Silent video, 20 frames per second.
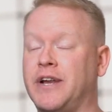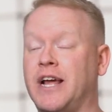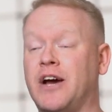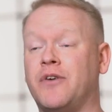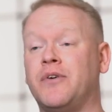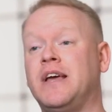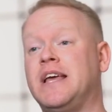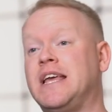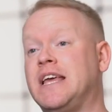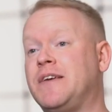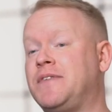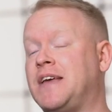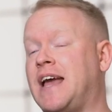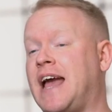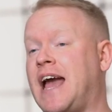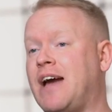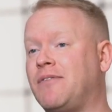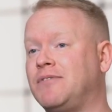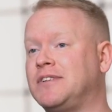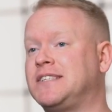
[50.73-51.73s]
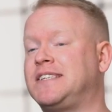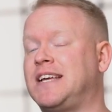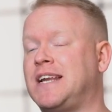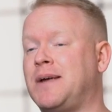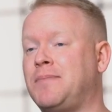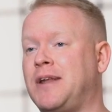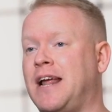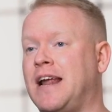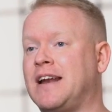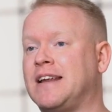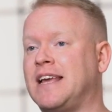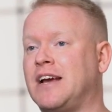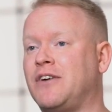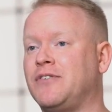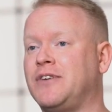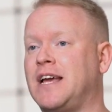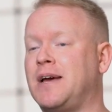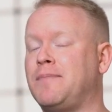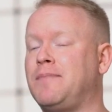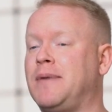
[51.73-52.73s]
Now, if you haven't set up an ad
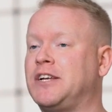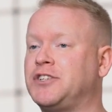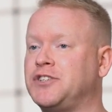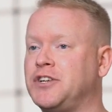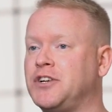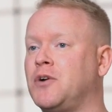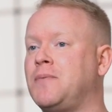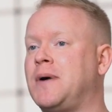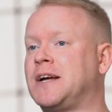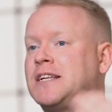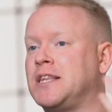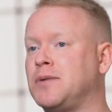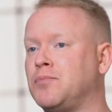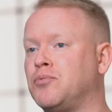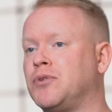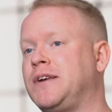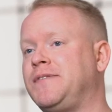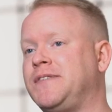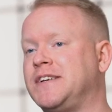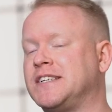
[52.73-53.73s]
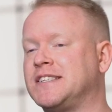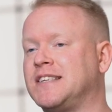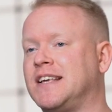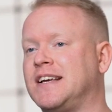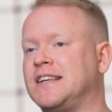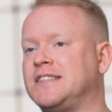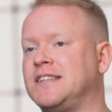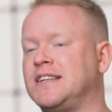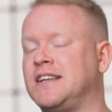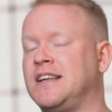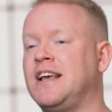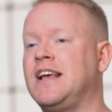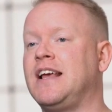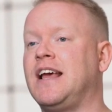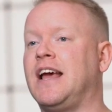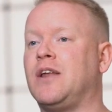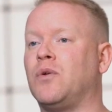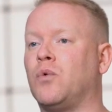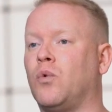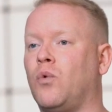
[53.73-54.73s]
account yet, make sure you go back to the previous lesson
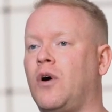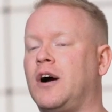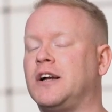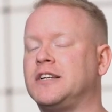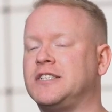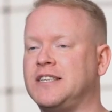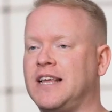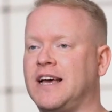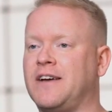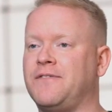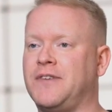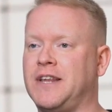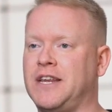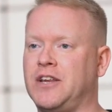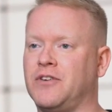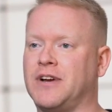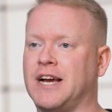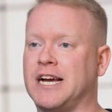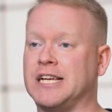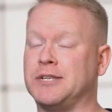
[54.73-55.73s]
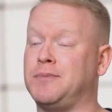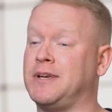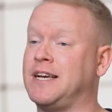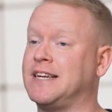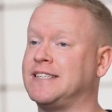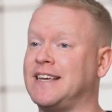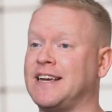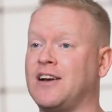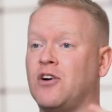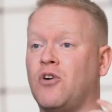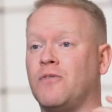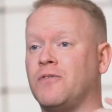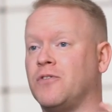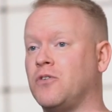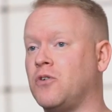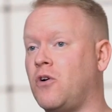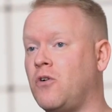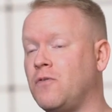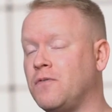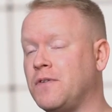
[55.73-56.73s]
and watch that video, guys, because I go
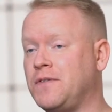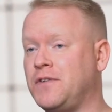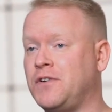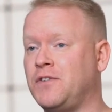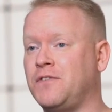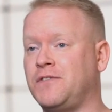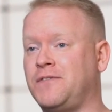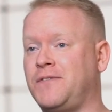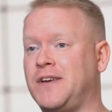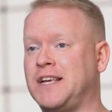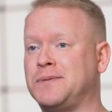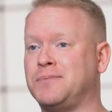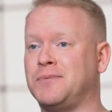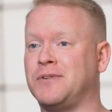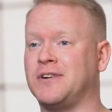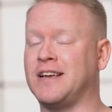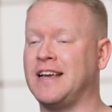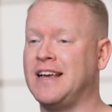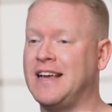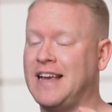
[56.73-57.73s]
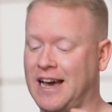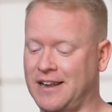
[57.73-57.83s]
over overview with Facebook,